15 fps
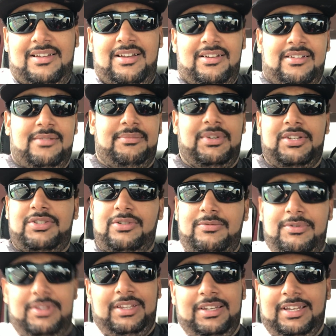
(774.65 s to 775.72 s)
I'm not sure
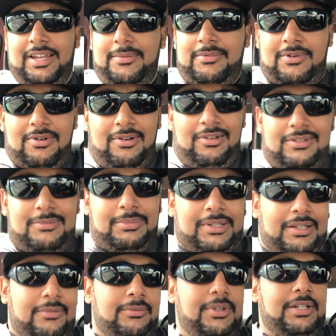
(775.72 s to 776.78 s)
what the name called,
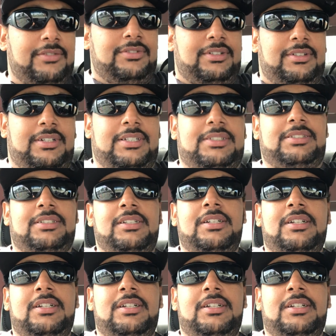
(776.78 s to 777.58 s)
but whatever it is.